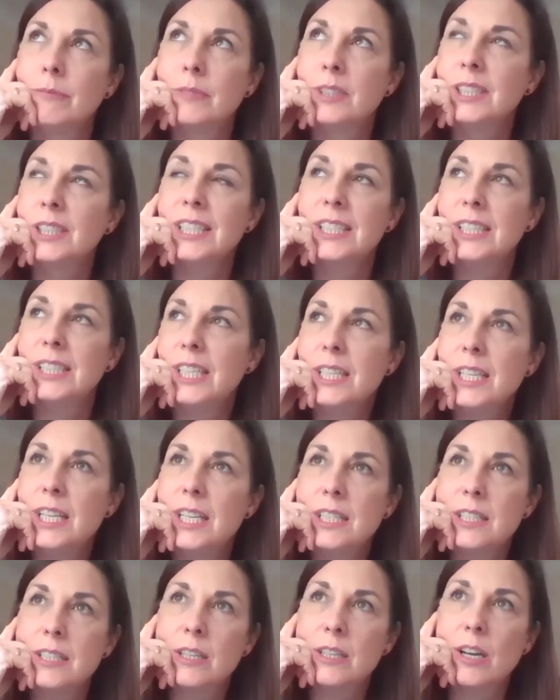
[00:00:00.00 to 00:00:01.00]
16
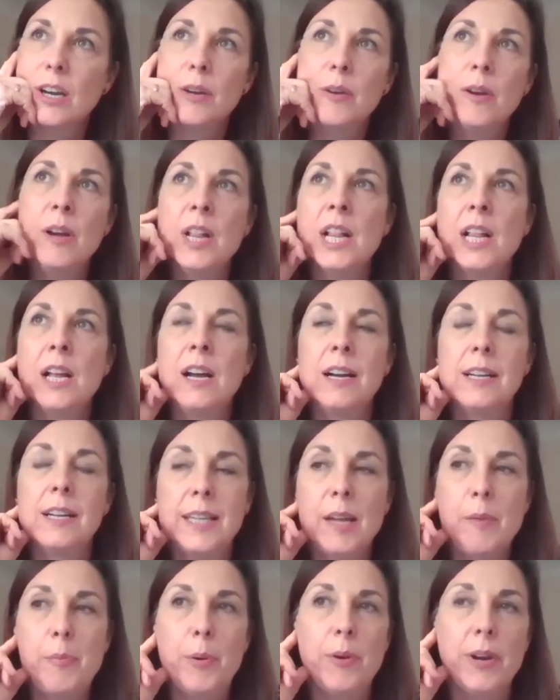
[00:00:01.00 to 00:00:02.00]
years ago, I
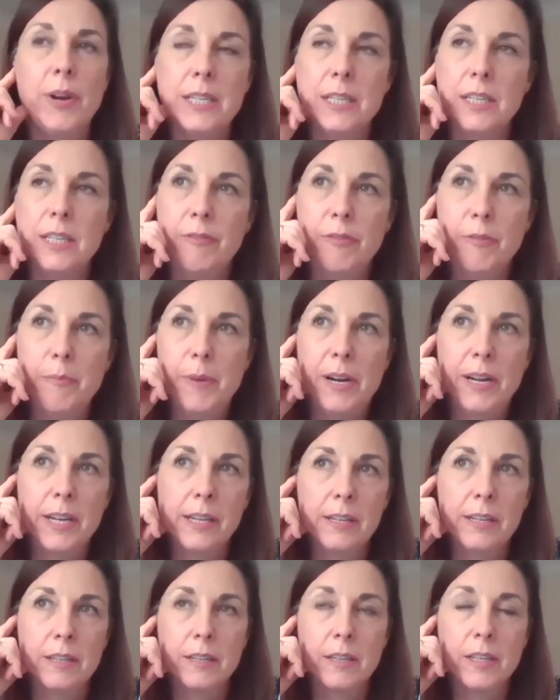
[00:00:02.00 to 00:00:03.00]
separated from
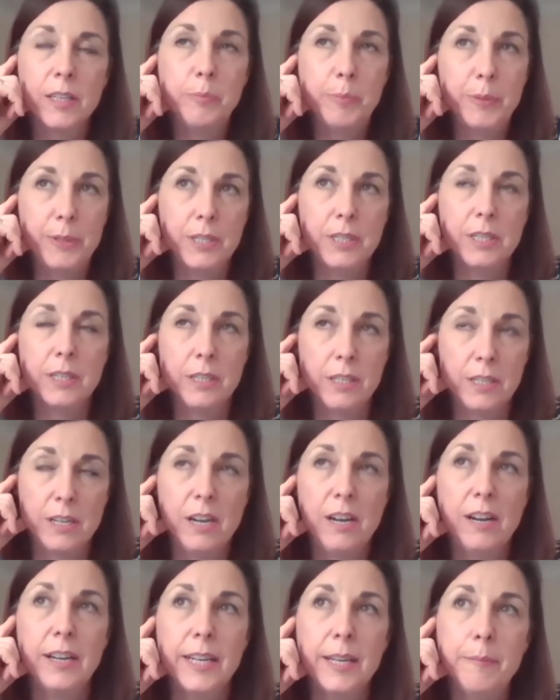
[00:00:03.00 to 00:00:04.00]
my husband at the
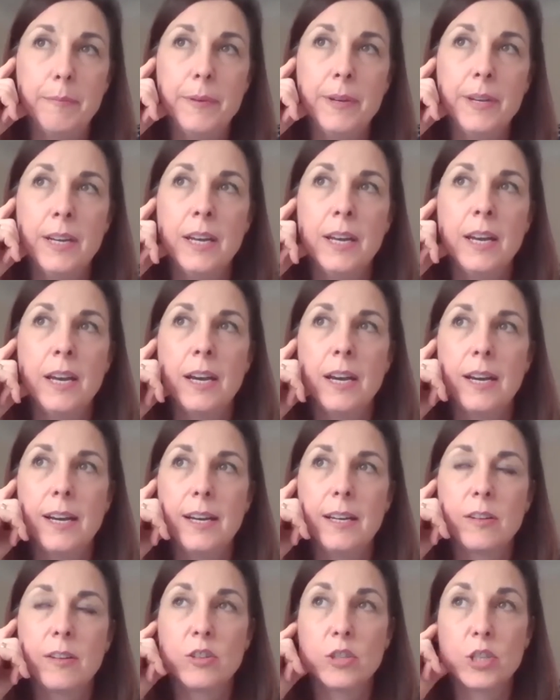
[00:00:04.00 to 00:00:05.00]
time,
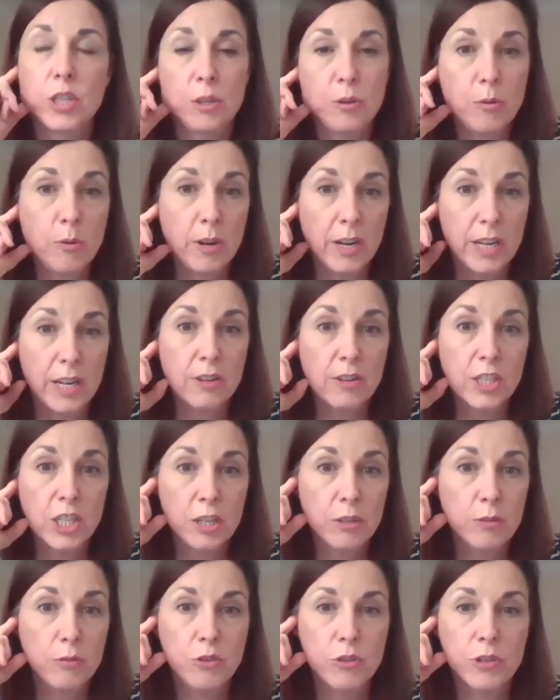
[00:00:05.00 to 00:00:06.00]
and I've got 2 quite young
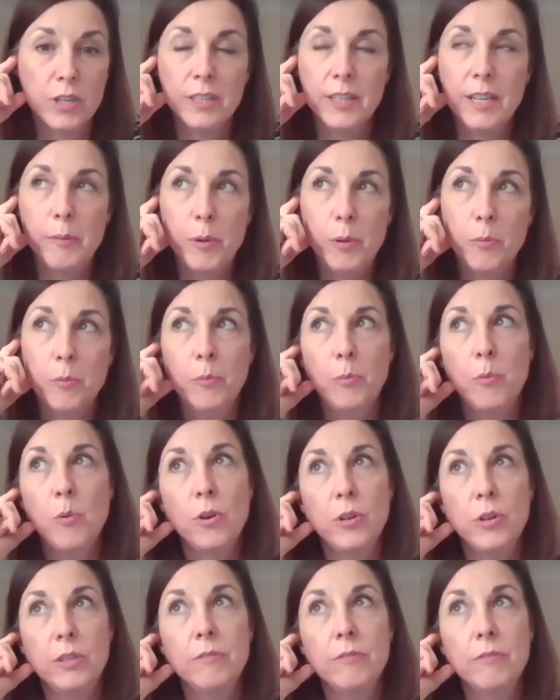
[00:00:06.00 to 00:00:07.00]
children. They were
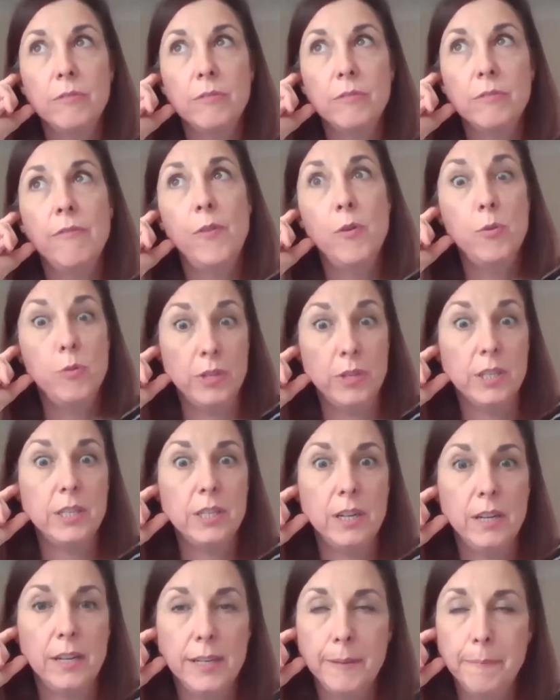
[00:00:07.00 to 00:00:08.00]
1 and 4 at
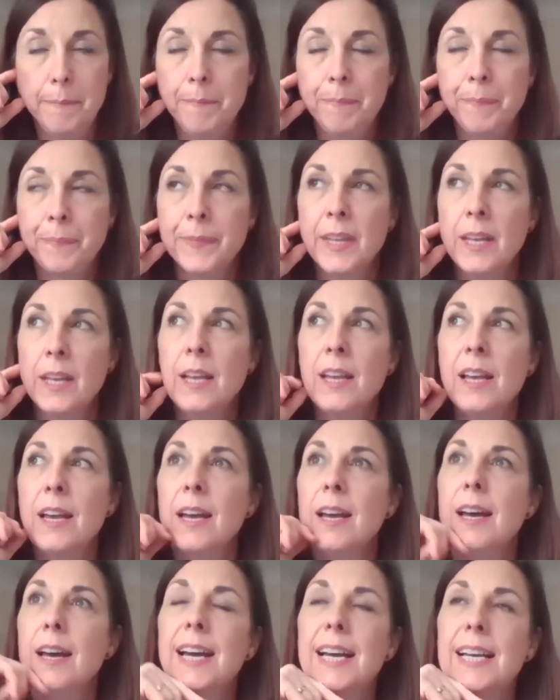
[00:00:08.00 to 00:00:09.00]
the time.
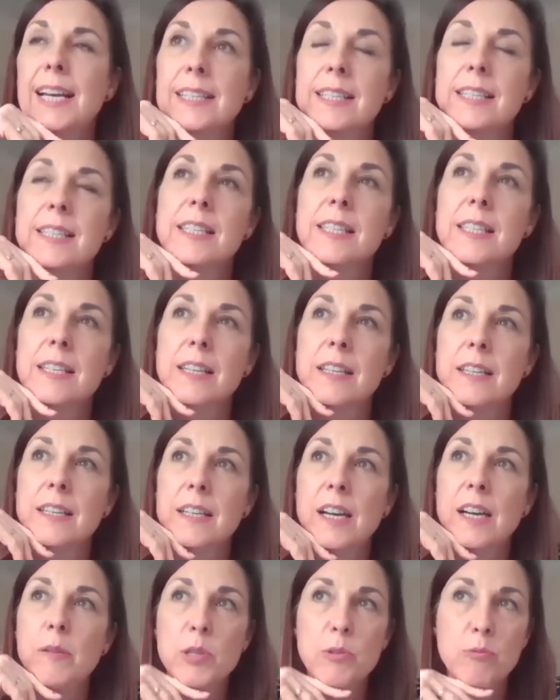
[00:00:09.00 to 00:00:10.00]
And
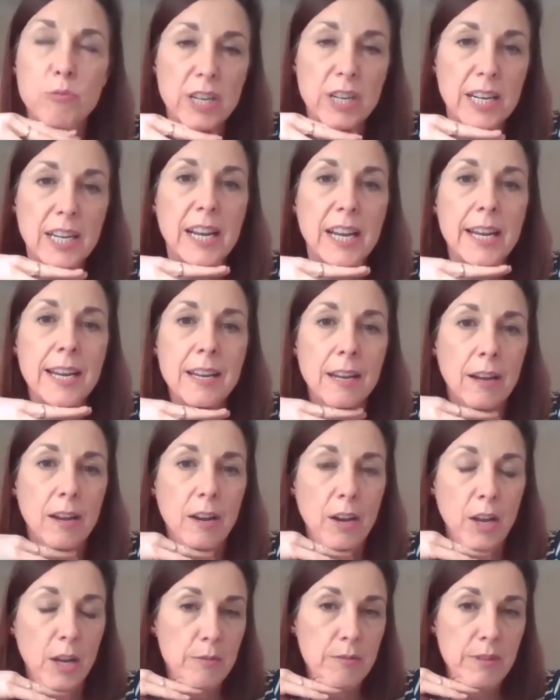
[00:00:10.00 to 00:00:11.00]
I was really
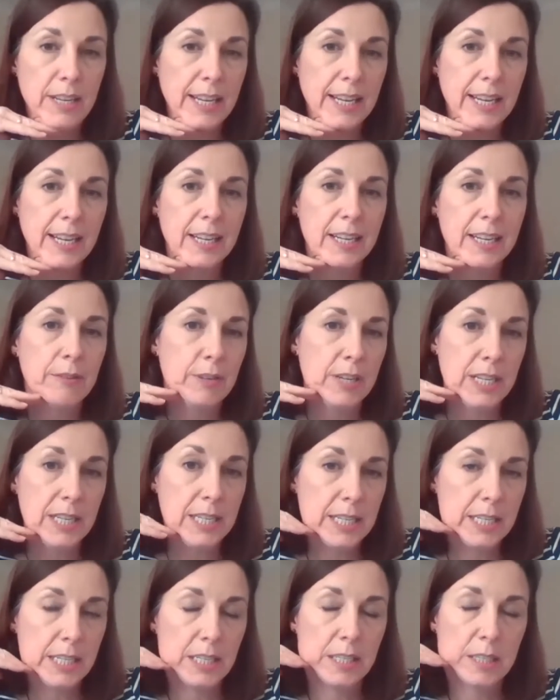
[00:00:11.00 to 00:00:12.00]
lonely and I really
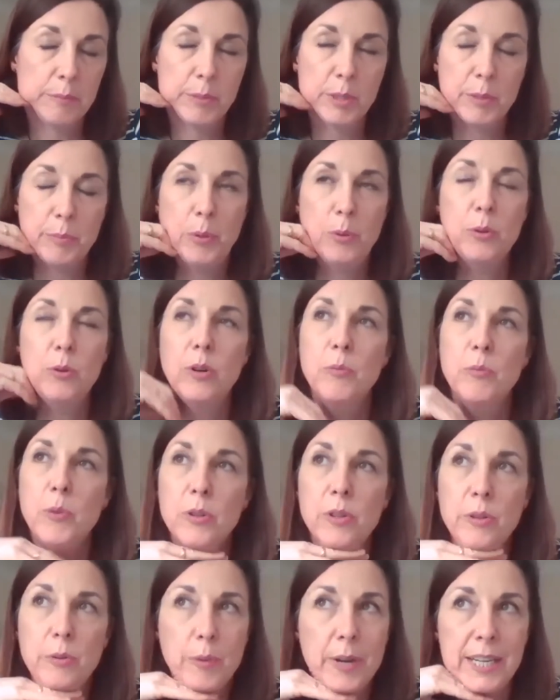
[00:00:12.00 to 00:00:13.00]
needed some support. And
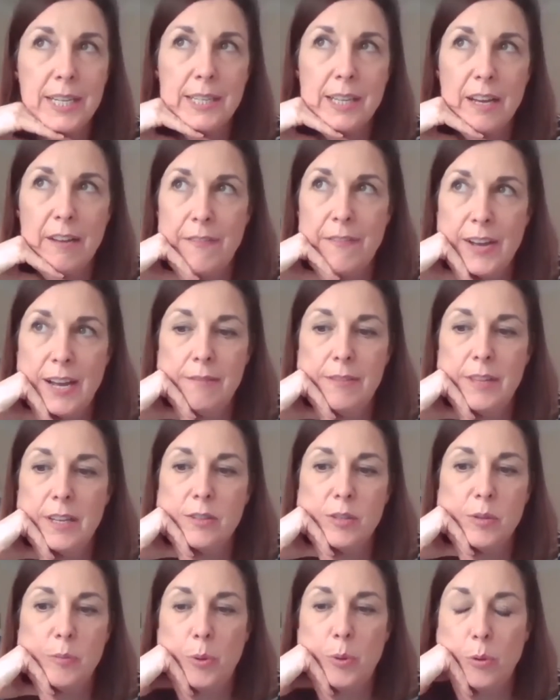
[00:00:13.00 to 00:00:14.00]
one of the ways that I found
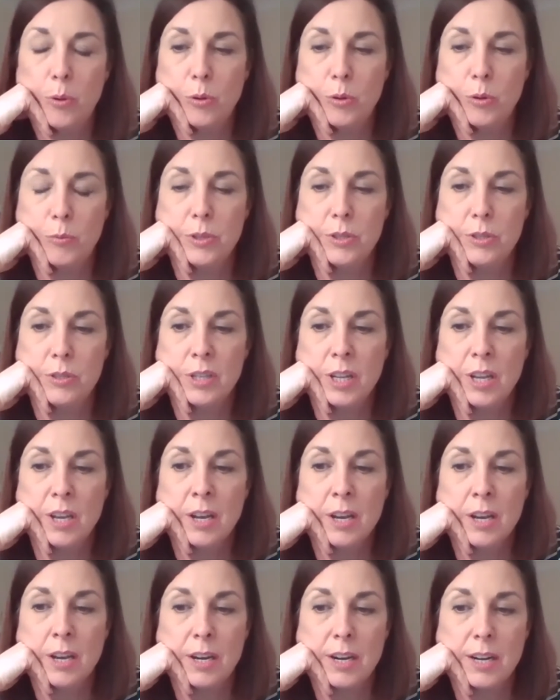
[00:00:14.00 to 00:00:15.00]
that support was
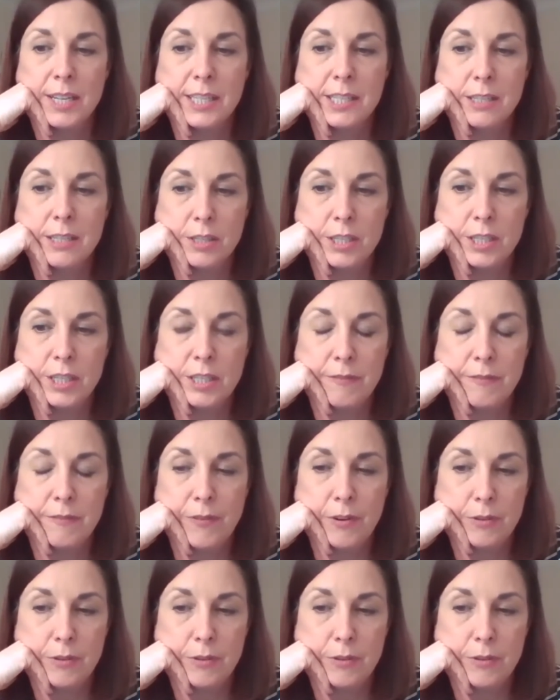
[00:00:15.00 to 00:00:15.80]
I started to